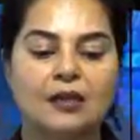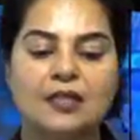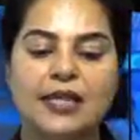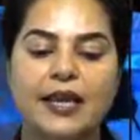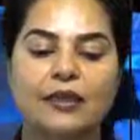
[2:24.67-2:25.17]
The
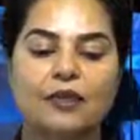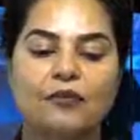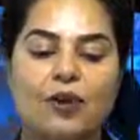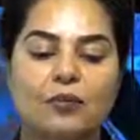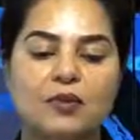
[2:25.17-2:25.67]
second
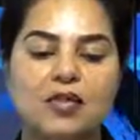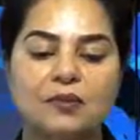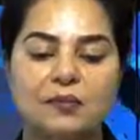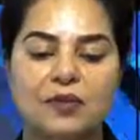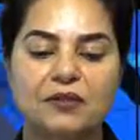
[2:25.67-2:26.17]
informal
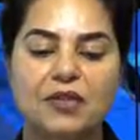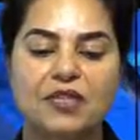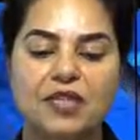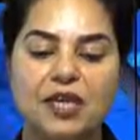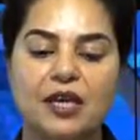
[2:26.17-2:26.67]
summit between
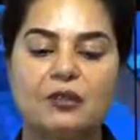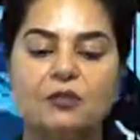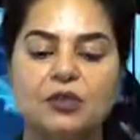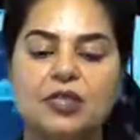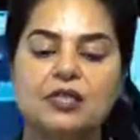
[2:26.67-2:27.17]
Xi and
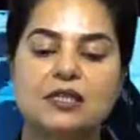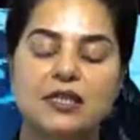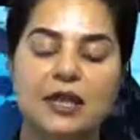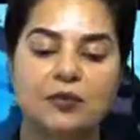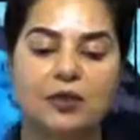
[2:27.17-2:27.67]
Modi since
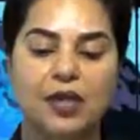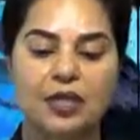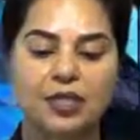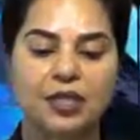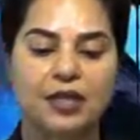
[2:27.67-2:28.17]
April
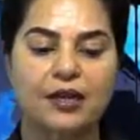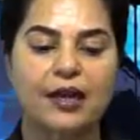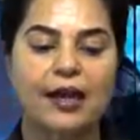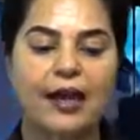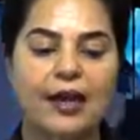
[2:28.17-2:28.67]
last year,
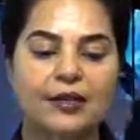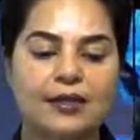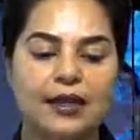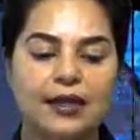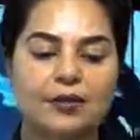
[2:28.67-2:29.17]
held
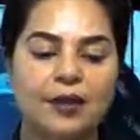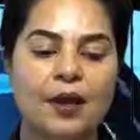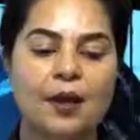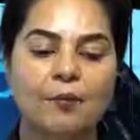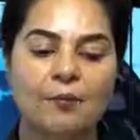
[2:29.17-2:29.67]
in
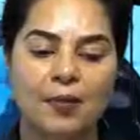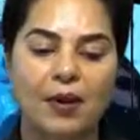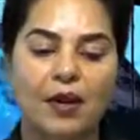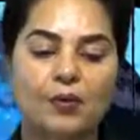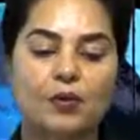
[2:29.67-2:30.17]

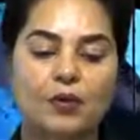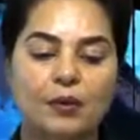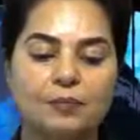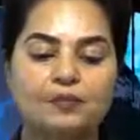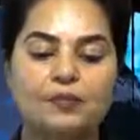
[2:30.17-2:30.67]

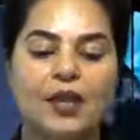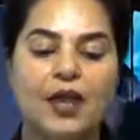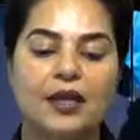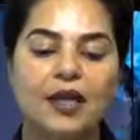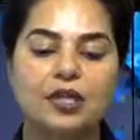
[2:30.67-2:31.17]
Mamallapuram,
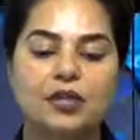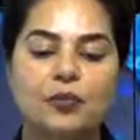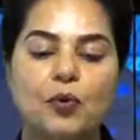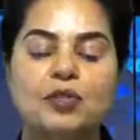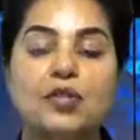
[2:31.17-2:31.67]
an
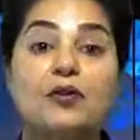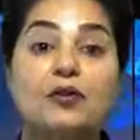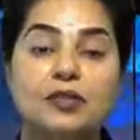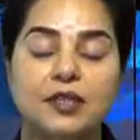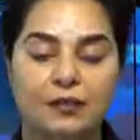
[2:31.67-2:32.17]
ancient port town
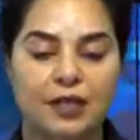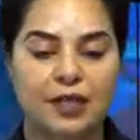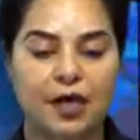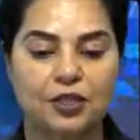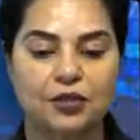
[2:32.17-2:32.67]
in Tamil
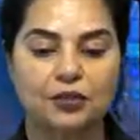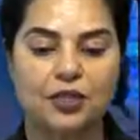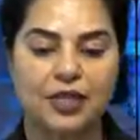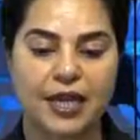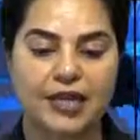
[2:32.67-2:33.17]
Nadu
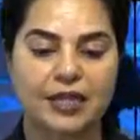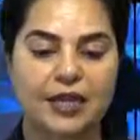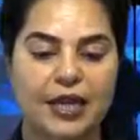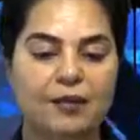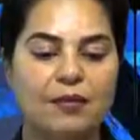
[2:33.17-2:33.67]
state,
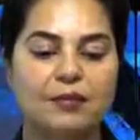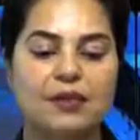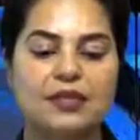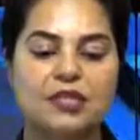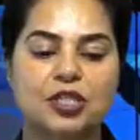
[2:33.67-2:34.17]
came
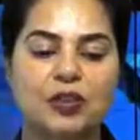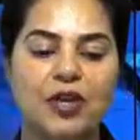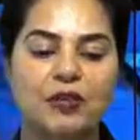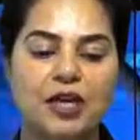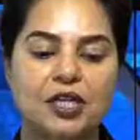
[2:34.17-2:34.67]
amid
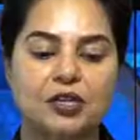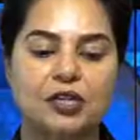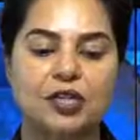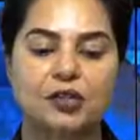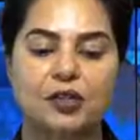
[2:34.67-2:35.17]
strained
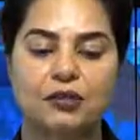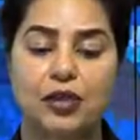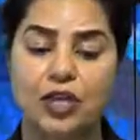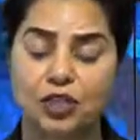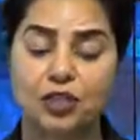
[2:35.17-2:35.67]

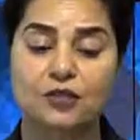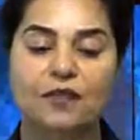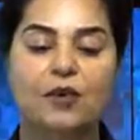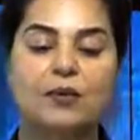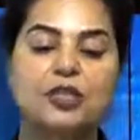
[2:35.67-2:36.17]
relations
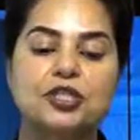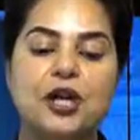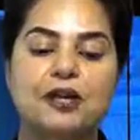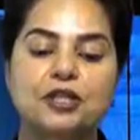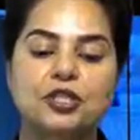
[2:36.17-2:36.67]
following
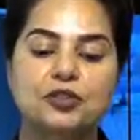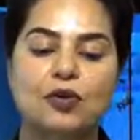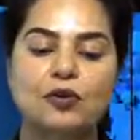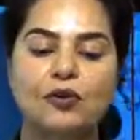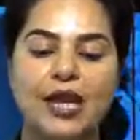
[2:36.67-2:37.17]
China's
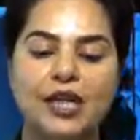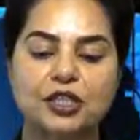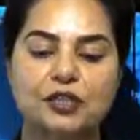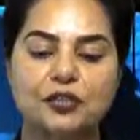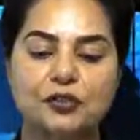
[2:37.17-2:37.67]
strong
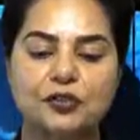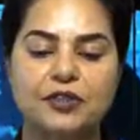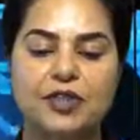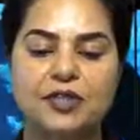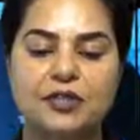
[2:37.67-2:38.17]
reaction to New
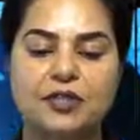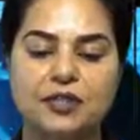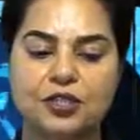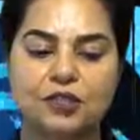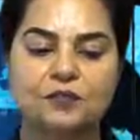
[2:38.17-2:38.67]
Delhi's
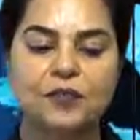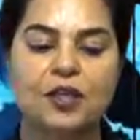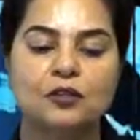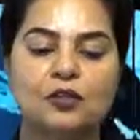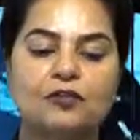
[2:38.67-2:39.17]
decision
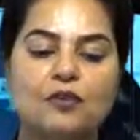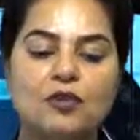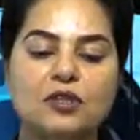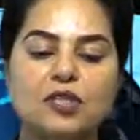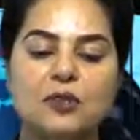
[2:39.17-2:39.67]
to
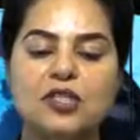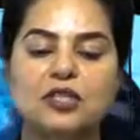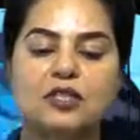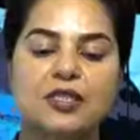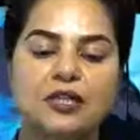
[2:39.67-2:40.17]
revoke the
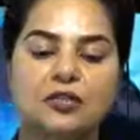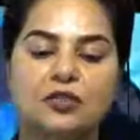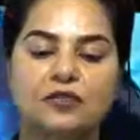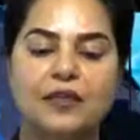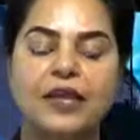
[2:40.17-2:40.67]
special status
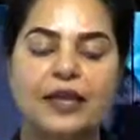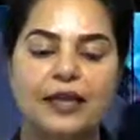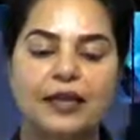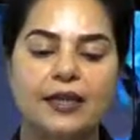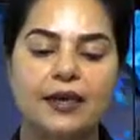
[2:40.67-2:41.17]
of
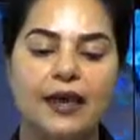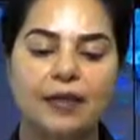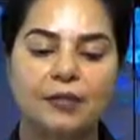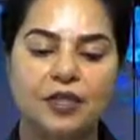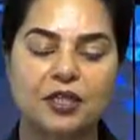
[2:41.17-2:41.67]

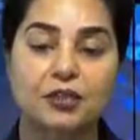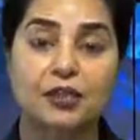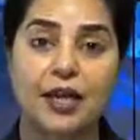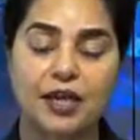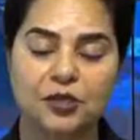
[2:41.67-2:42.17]

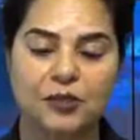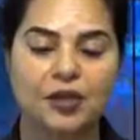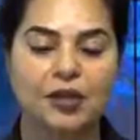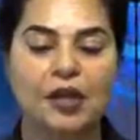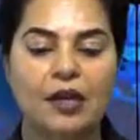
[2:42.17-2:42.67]
India-administered
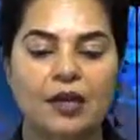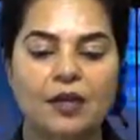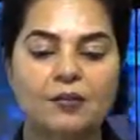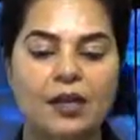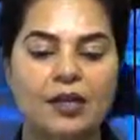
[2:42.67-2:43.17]
Kashmir, a
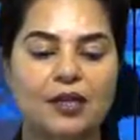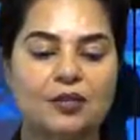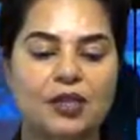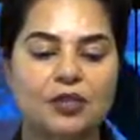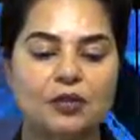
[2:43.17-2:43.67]
Himalayan
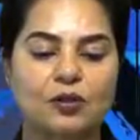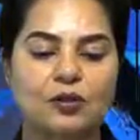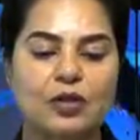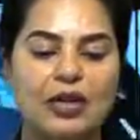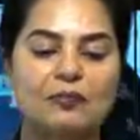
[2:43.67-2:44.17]
region
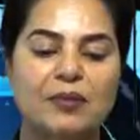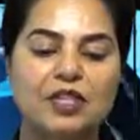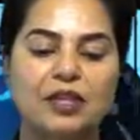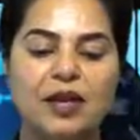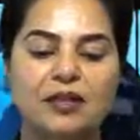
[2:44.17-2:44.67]
also claimed by
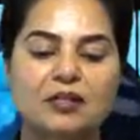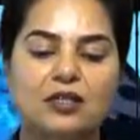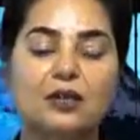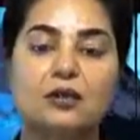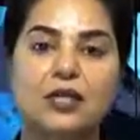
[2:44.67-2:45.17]
China's
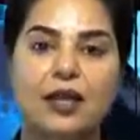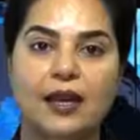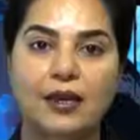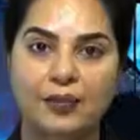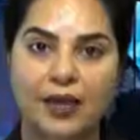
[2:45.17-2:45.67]
close
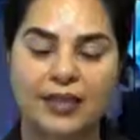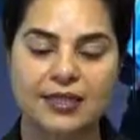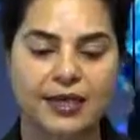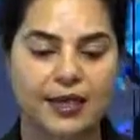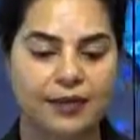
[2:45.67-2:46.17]
ally
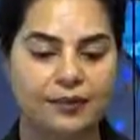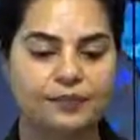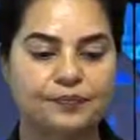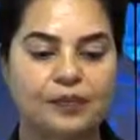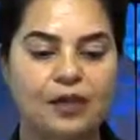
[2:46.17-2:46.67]
Pakistan.
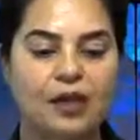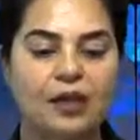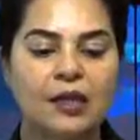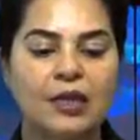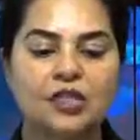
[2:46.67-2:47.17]

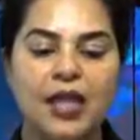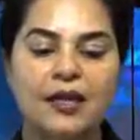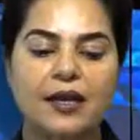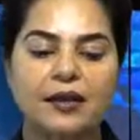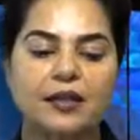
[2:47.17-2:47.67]
China
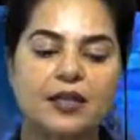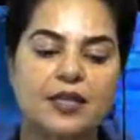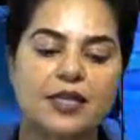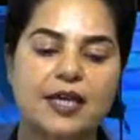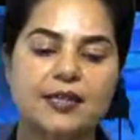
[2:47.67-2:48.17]
had
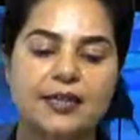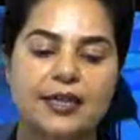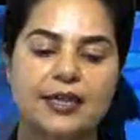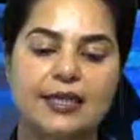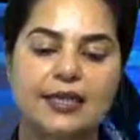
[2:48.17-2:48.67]
criticized
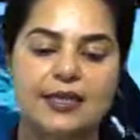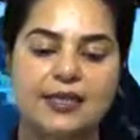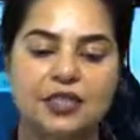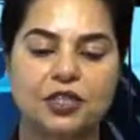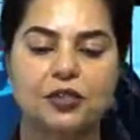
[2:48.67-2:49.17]
India's
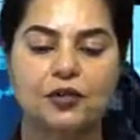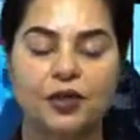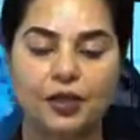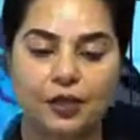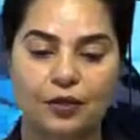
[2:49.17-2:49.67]
decision
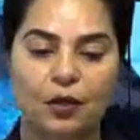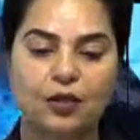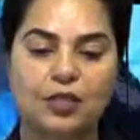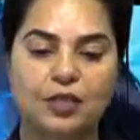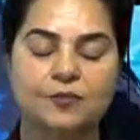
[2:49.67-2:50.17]
in
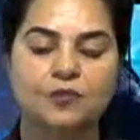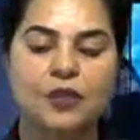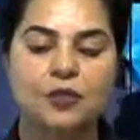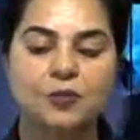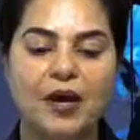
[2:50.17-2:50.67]
August
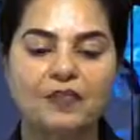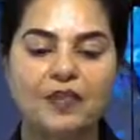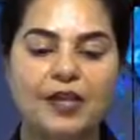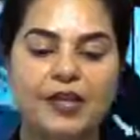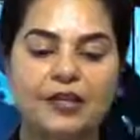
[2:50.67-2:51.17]
to
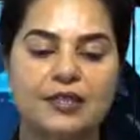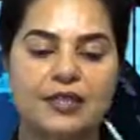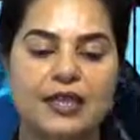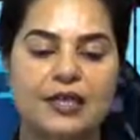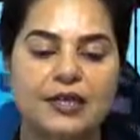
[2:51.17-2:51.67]
bifurcate the
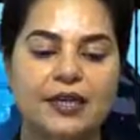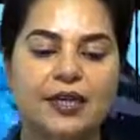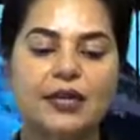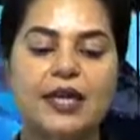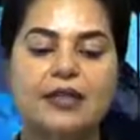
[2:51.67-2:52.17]
state and
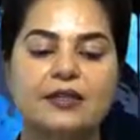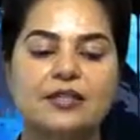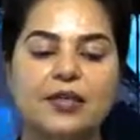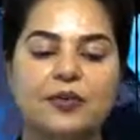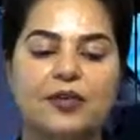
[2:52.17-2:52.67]
create a
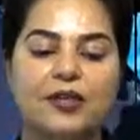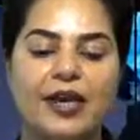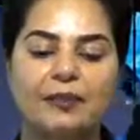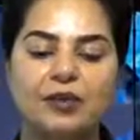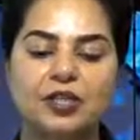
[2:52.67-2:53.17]
separate
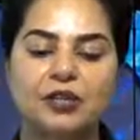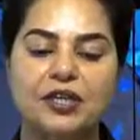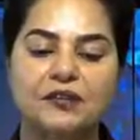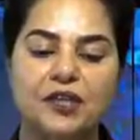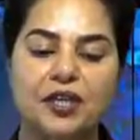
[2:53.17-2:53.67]

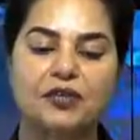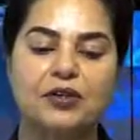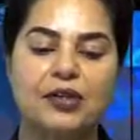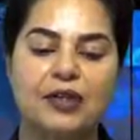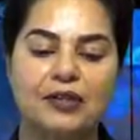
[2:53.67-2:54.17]
administrative
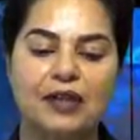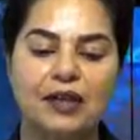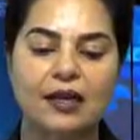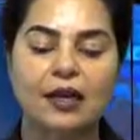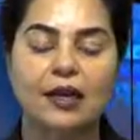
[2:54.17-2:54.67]
territory in
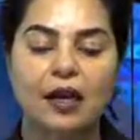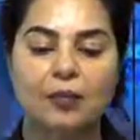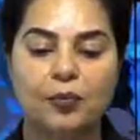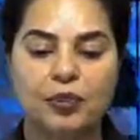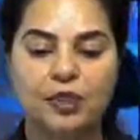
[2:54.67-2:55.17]
Ladakh, a
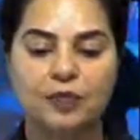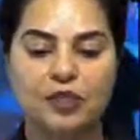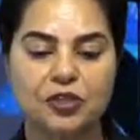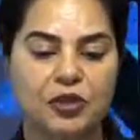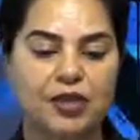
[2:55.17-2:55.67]
Buddhist
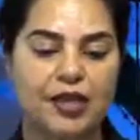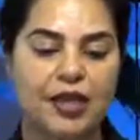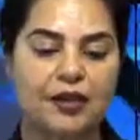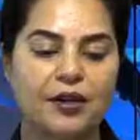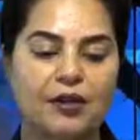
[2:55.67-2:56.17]
majority
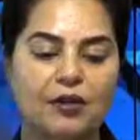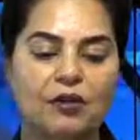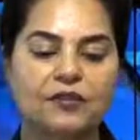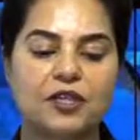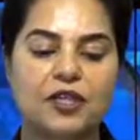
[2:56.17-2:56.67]
area
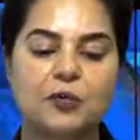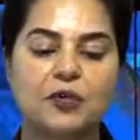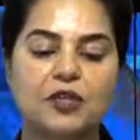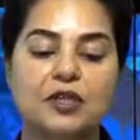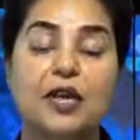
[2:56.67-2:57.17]
of the
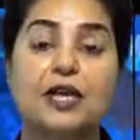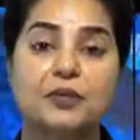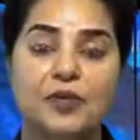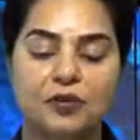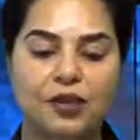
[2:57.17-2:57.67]
disputed
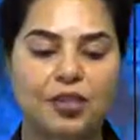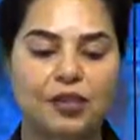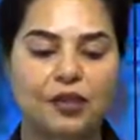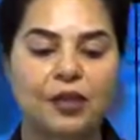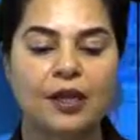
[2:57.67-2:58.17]
Kashmir
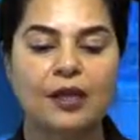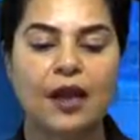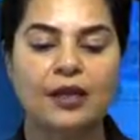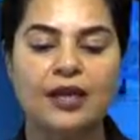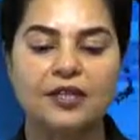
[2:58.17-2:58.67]
region,
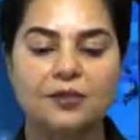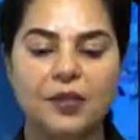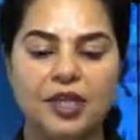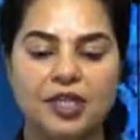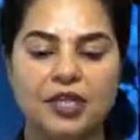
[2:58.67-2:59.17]
highlighted
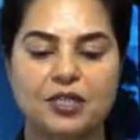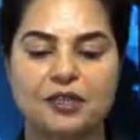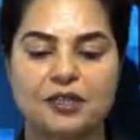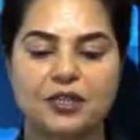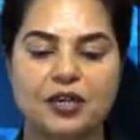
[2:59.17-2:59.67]
Beijing's
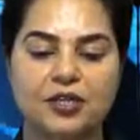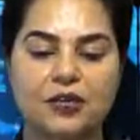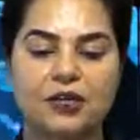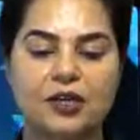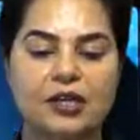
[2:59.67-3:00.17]

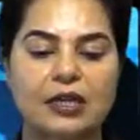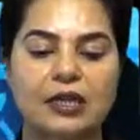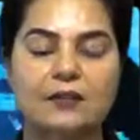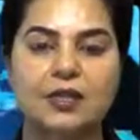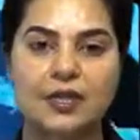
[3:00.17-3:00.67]
territorial
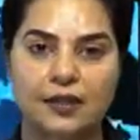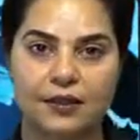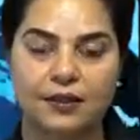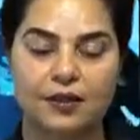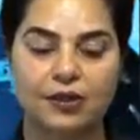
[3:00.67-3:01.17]
claims in the